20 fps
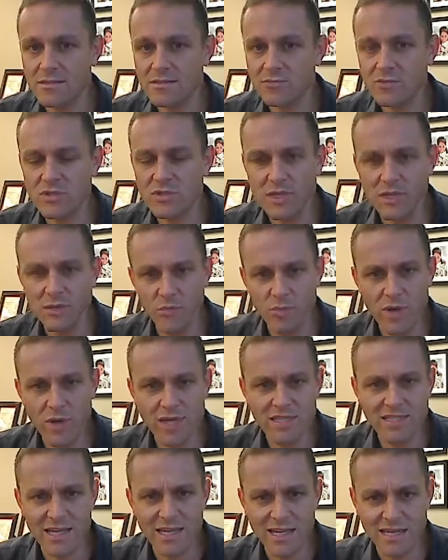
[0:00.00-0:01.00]
was like, wait
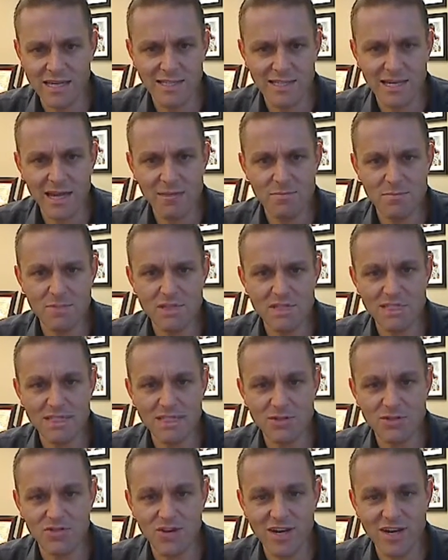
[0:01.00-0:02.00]
a second, did I miss
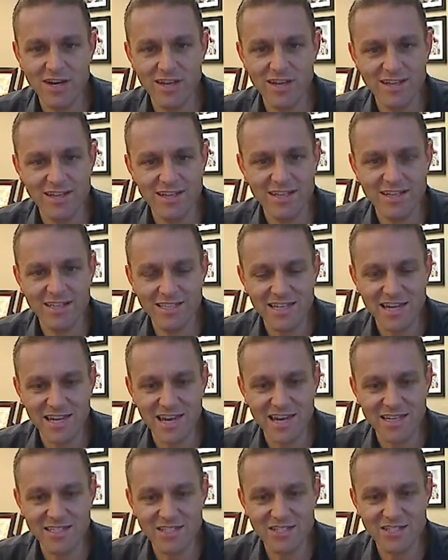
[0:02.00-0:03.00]
the training on this?
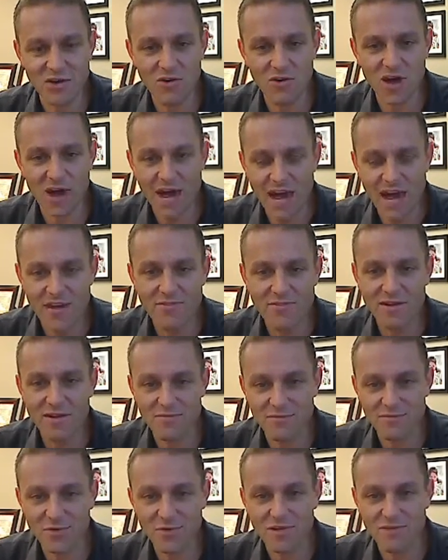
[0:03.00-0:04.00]
And so I
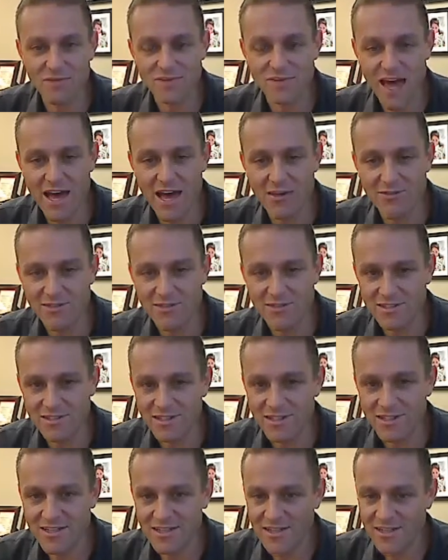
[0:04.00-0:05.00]
haven't really found
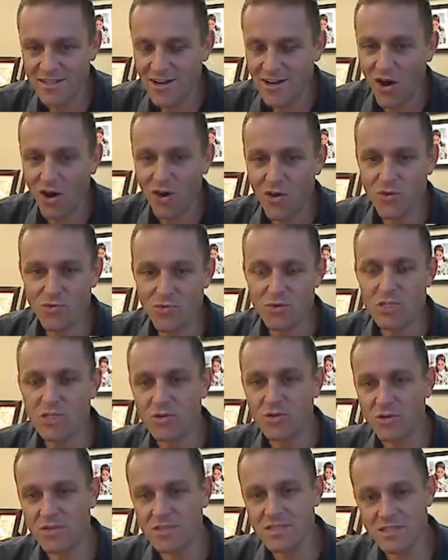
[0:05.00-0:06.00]
all the
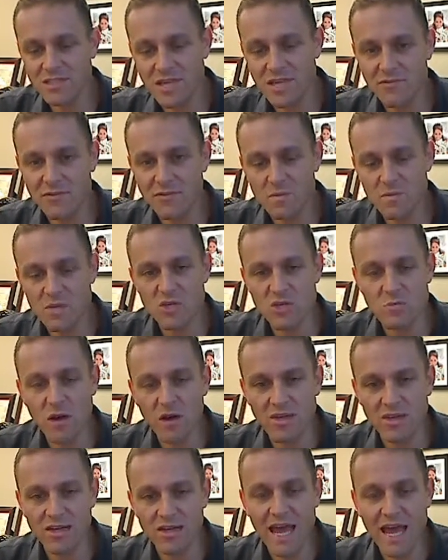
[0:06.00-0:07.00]
resources yet from
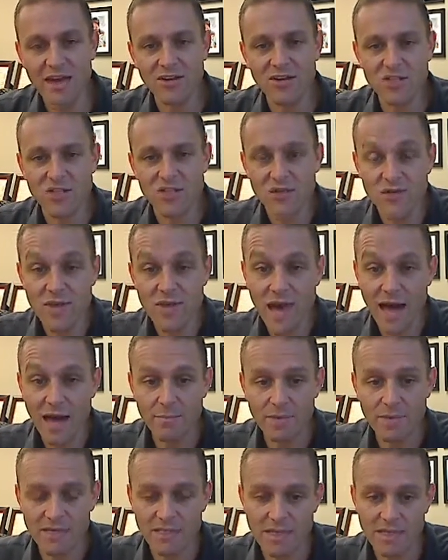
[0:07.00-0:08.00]
Beachbody on how to do
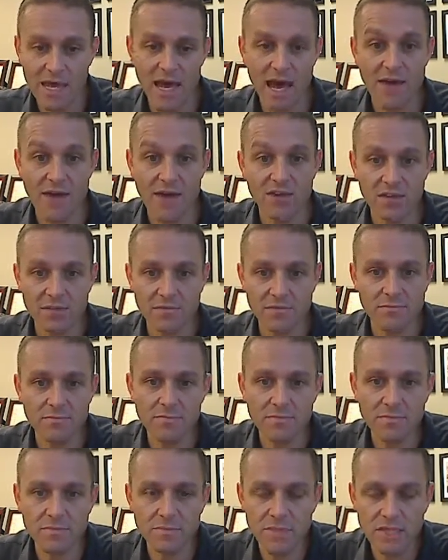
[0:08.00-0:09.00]
that because I haven't
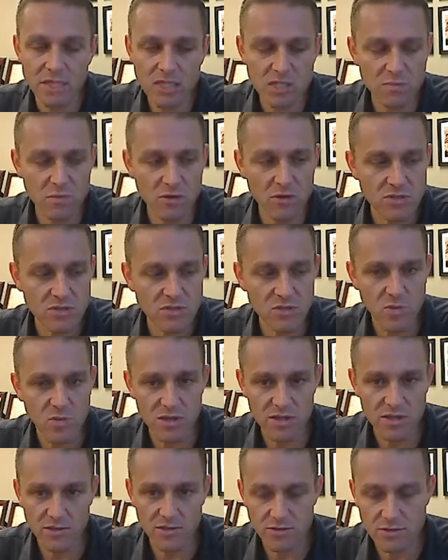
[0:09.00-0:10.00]
been exposed to one
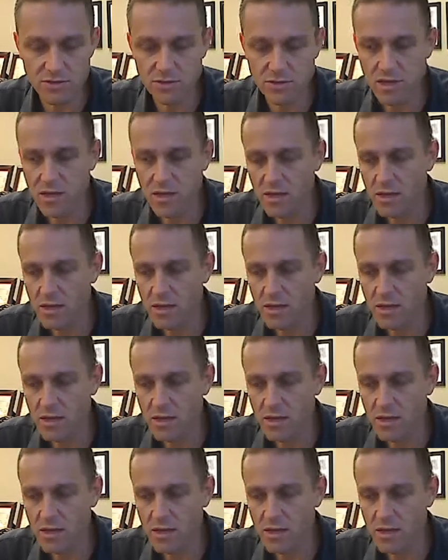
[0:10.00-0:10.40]
of those.